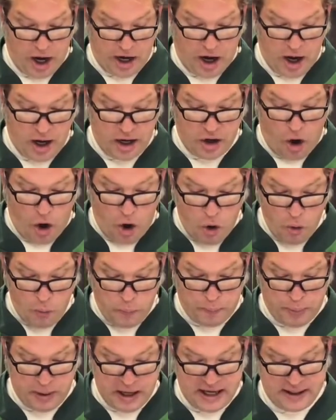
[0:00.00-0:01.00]

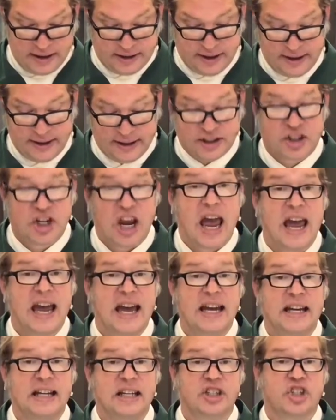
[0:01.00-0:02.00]
unopen to the
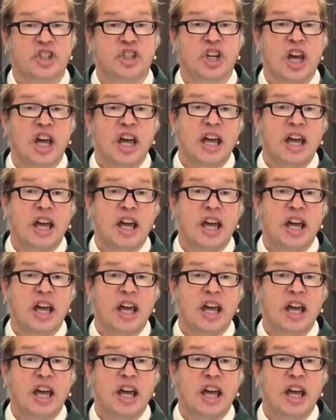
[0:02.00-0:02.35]
change